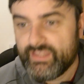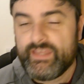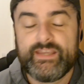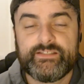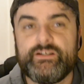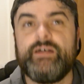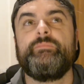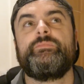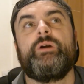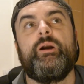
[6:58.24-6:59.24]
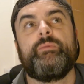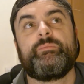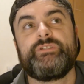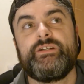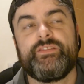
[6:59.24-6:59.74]
Inter,
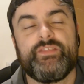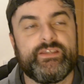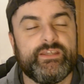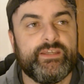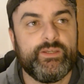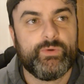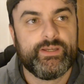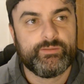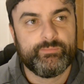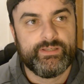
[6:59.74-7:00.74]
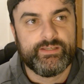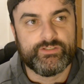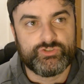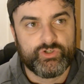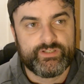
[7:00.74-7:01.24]
I'm starting to think Higuain may
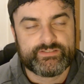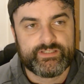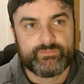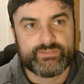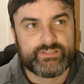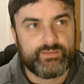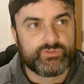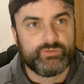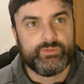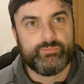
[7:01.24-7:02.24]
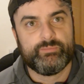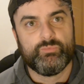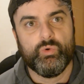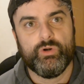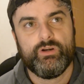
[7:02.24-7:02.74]
enjoy this game. This game's going to be a bit
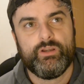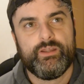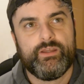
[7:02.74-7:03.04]
more.